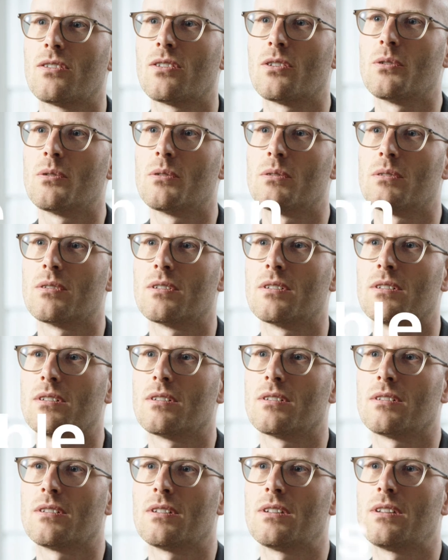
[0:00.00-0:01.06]
So
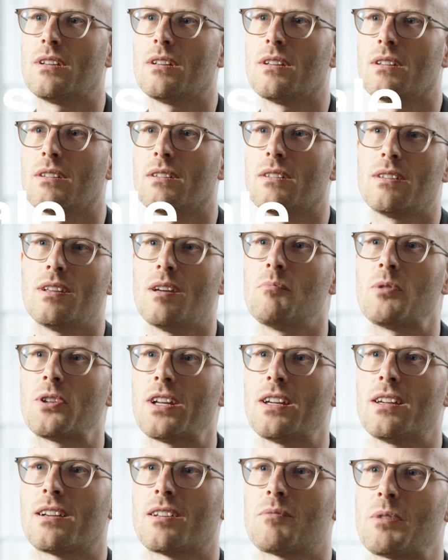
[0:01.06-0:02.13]
uh, the demo
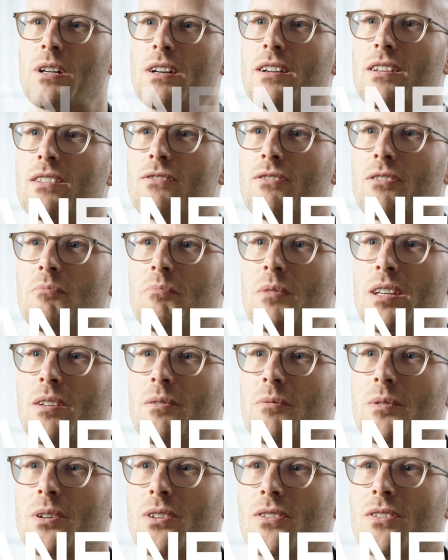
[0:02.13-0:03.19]
day experience for
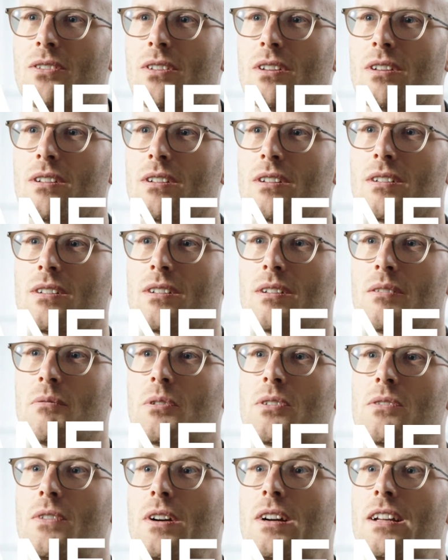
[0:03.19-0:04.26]
me was uh, it
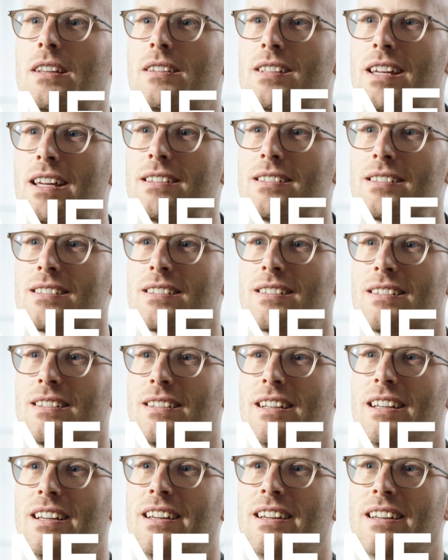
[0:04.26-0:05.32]
was very intense.
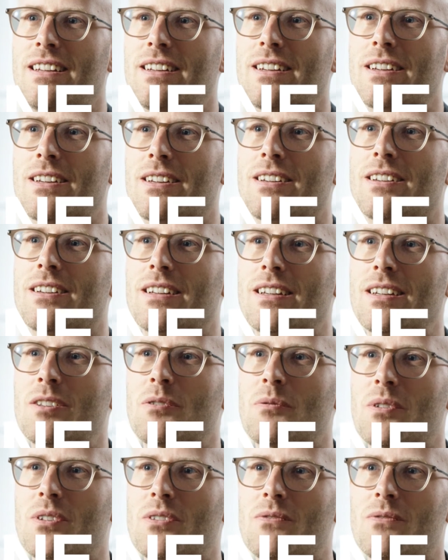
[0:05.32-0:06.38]
Uh,
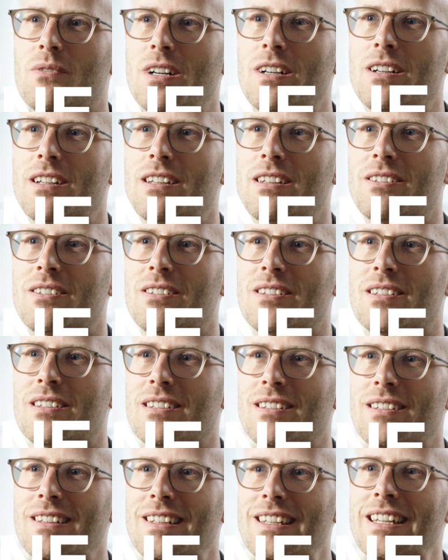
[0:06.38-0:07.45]
it was
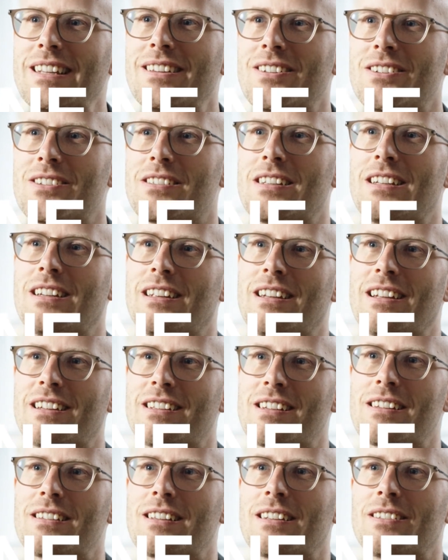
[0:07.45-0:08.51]
very interesting and
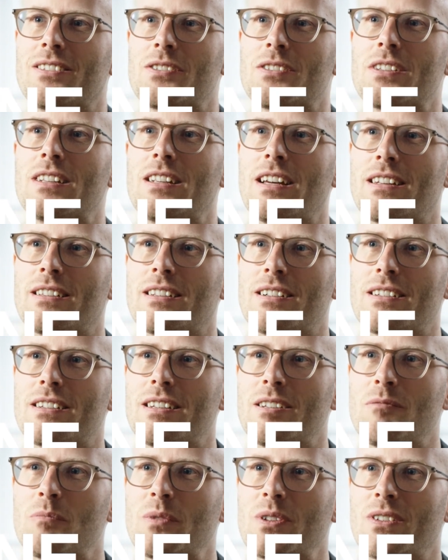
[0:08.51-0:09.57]
exciting to see the other
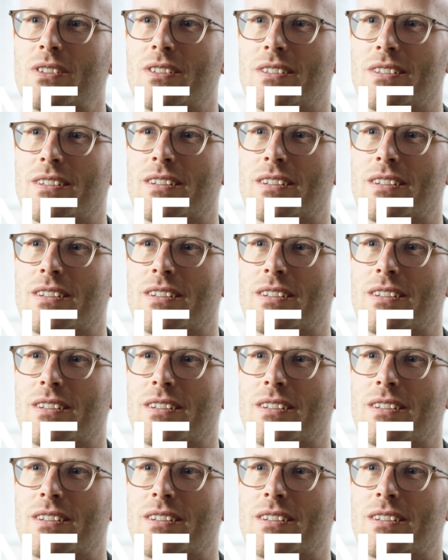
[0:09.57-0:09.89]
teams